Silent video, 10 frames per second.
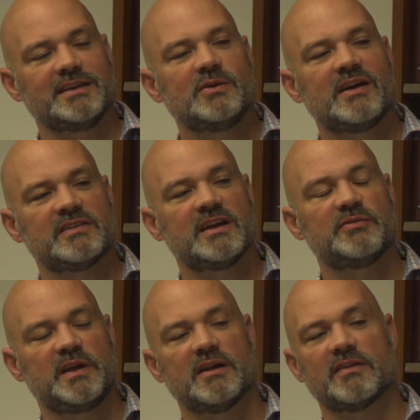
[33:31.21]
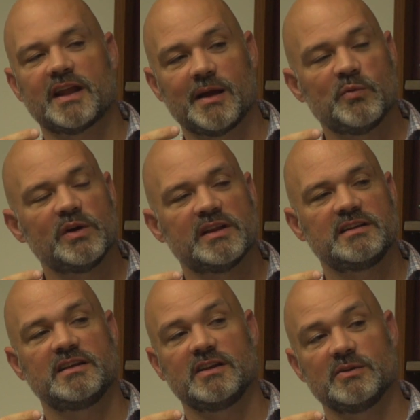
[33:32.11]
you have enough here that I'm
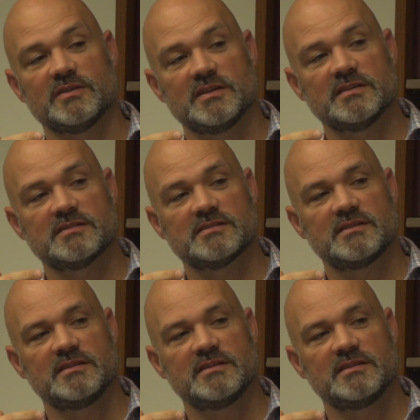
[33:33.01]
willing to use this.